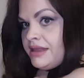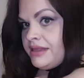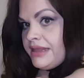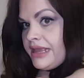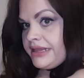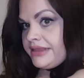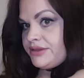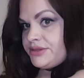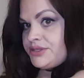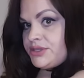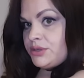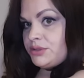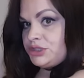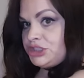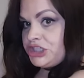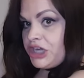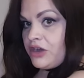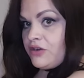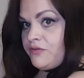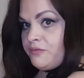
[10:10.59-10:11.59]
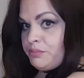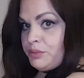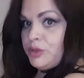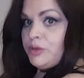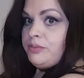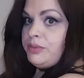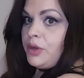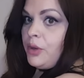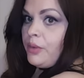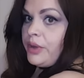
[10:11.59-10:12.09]
like there's no shelf
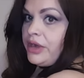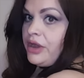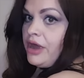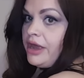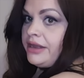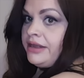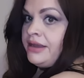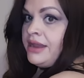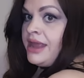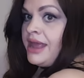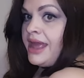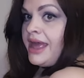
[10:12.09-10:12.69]
boob going on.